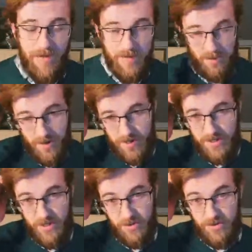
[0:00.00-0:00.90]
So yeah, it
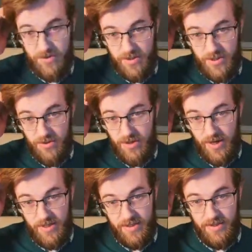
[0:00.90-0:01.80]
shows
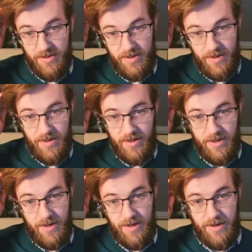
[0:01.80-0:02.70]
heights.
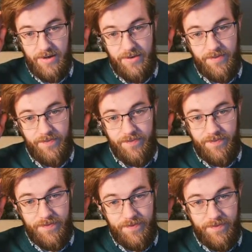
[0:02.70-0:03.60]
And